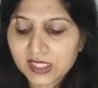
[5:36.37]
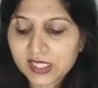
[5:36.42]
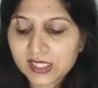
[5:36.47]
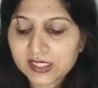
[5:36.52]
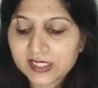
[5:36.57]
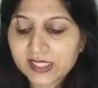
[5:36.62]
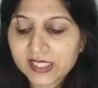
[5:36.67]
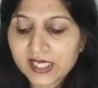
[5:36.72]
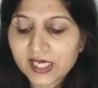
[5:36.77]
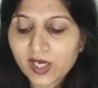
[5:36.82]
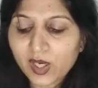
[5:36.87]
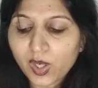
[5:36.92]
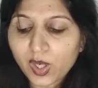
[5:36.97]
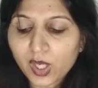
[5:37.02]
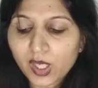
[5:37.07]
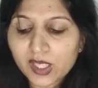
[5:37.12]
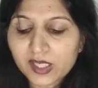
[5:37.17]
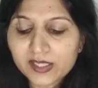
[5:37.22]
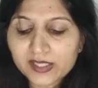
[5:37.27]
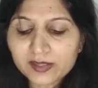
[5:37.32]
They
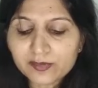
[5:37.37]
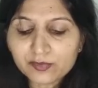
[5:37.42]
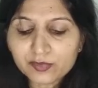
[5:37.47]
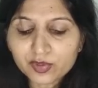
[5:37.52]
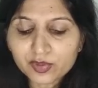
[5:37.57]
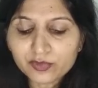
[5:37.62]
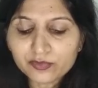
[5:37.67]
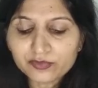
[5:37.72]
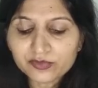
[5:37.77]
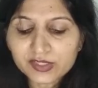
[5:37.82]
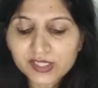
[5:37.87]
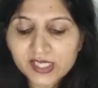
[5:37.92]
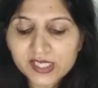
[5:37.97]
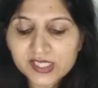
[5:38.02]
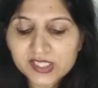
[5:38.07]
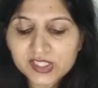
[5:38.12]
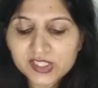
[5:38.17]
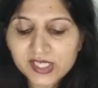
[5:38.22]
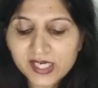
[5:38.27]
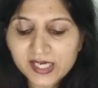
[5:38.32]
all removed their
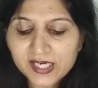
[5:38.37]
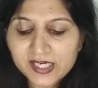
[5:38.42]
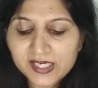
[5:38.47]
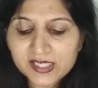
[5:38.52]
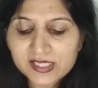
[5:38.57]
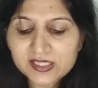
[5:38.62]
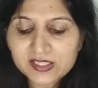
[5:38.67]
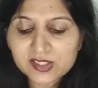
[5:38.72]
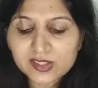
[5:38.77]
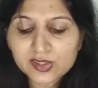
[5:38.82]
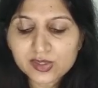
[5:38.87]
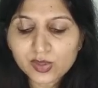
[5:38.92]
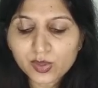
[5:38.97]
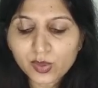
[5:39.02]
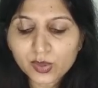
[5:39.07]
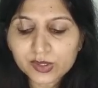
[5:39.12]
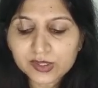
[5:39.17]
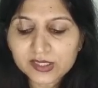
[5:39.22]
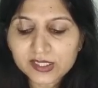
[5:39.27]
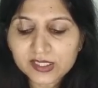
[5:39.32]
jackets,
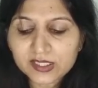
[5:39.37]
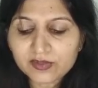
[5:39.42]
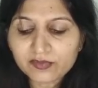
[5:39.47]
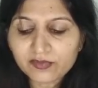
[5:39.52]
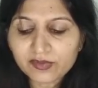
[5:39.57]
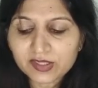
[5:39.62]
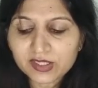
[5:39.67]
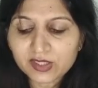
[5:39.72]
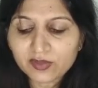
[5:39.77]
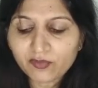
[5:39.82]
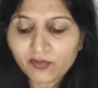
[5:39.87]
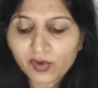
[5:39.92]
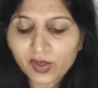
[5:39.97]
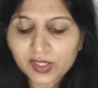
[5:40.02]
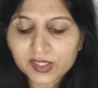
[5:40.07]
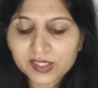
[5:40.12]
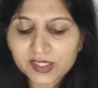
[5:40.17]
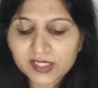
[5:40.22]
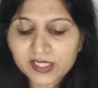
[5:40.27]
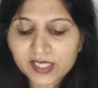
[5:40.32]
soaked it with the
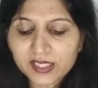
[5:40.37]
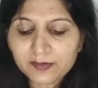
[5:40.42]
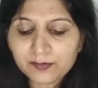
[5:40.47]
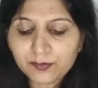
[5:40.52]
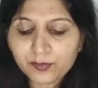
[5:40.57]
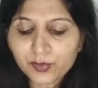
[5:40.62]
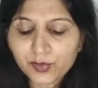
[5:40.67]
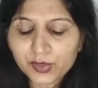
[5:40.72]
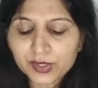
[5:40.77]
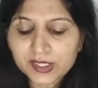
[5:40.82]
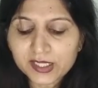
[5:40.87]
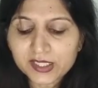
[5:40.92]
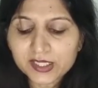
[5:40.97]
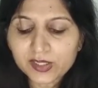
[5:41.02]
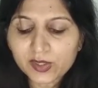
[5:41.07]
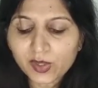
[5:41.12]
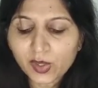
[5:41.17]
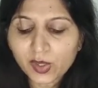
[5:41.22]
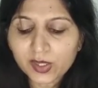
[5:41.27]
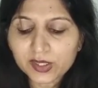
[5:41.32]
water and put
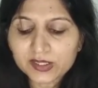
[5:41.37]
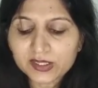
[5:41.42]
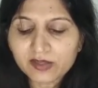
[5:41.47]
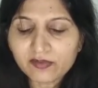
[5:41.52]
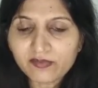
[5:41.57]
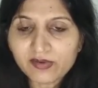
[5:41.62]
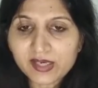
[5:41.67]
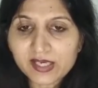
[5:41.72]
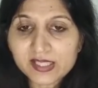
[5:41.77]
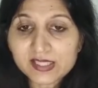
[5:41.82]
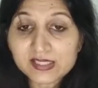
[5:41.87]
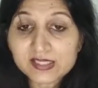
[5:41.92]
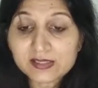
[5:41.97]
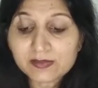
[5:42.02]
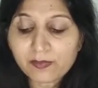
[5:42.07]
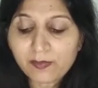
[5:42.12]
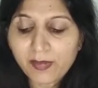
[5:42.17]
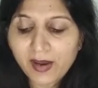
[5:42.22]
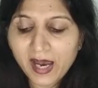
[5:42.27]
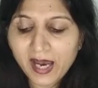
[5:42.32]
it on the whale's
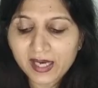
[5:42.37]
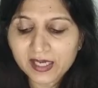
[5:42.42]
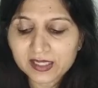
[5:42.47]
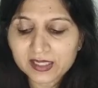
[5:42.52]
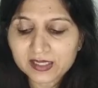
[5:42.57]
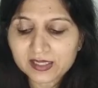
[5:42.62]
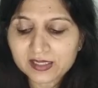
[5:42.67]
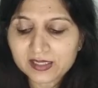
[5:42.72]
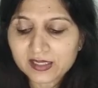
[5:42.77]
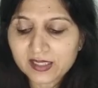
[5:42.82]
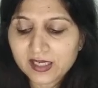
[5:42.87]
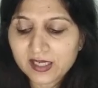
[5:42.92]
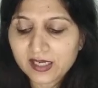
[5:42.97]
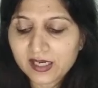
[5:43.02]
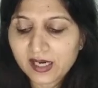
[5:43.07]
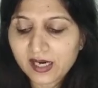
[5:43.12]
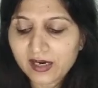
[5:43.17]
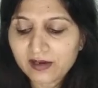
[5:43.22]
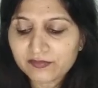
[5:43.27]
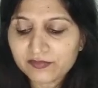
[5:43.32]
back.
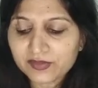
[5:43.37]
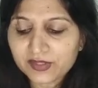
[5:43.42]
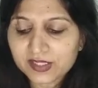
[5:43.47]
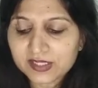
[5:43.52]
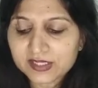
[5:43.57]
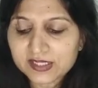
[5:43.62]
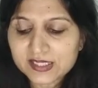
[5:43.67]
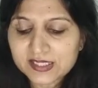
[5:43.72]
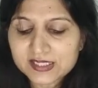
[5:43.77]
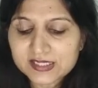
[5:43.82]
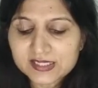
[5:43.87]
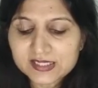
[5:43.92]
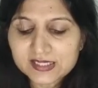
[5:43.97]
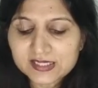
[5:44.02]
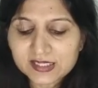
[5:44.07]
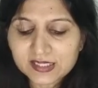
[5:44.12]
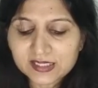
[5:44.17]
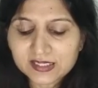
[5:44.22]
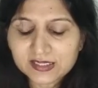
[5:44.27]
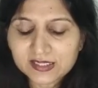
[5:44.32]
After
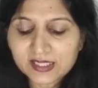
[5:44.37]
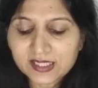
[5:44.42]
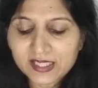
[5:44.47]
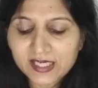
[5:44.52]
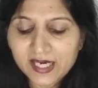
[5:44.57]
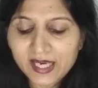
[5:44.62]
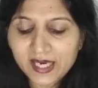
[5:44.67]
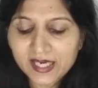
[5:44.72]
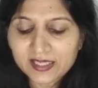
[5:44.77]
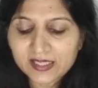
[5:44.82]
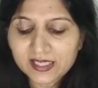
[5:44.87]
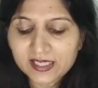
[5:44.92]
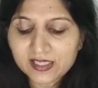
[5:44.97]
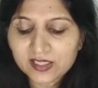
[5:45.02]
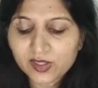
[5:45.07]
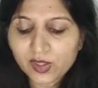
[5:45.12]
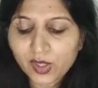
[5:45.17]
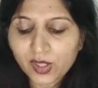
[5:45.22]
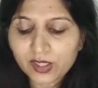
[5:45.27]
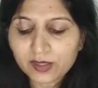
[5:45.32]
this, they ran
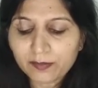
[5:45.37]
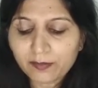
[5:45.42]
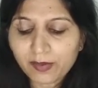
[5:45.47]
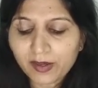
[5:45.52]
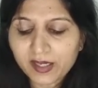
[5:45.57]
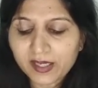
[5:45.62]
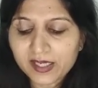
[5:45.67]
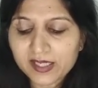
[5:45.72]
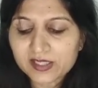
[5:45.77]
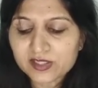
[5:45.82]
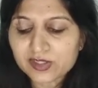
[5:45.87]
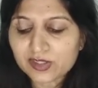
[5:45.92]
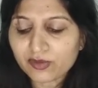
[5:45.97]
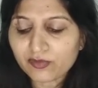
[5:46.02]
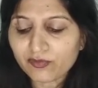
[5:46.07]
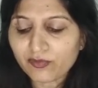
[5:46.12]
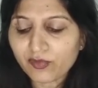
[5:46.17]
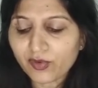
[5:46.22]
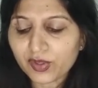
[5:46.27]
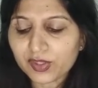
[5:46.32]
and got buckets
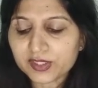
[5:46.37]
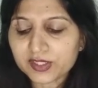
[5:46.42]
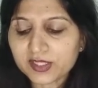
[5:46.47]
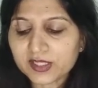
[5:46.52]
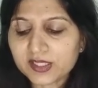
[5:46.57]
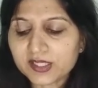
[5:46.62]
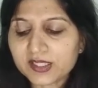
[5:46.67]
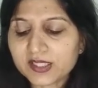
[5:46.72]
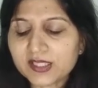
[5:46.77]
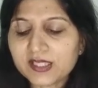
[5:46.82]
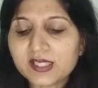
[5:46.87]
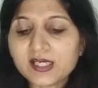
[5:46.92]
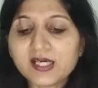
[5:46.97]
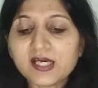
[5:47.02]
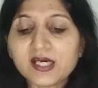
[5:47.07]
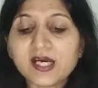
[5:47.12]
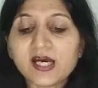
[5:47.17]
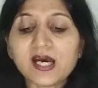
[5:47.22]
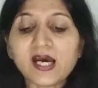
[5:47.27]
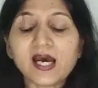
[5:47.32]
of water
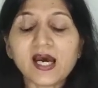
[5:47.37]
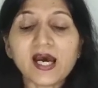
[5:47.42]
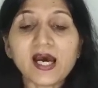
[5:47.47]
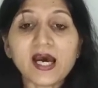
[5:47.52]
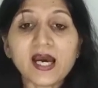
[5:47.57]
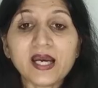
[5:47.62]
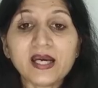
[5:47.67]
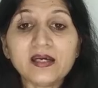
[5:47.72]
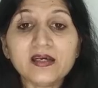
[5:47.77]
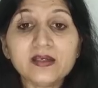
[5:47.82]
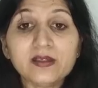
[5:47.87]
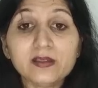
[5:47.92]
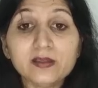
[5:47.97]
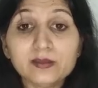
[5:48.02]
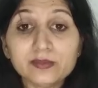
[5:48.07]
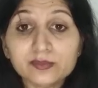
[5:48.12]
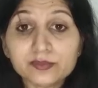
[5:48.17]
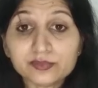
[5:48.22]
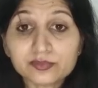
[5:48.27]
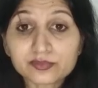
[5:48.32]
and
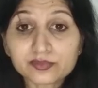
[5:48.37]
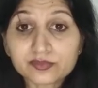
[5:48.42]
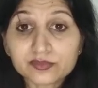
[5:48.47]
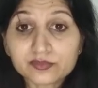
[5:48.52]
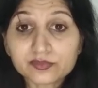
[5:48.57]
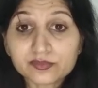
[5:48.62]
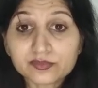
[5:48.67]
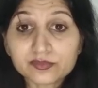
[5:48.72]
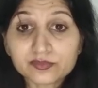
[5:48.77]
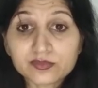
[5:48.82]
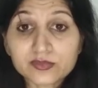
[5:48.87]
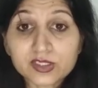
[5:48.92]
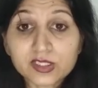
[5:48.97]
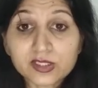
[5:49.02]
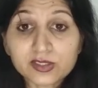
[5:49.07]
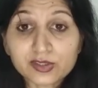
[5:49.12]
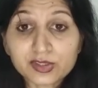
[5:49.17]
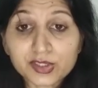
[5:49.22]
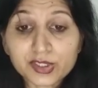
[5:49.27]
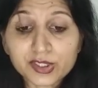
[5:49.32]

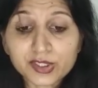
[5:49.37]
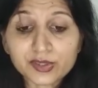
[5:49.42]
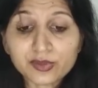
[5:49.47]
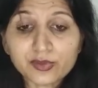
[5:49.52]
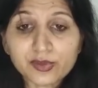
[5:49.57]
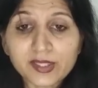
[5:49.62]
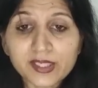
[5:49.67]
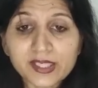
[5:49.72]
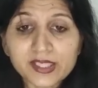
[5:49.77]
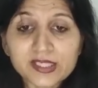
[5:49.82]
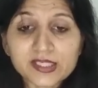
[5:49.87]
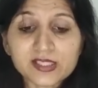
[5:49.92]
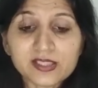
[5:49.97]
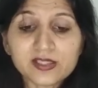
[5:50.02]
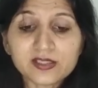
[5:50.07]
threw it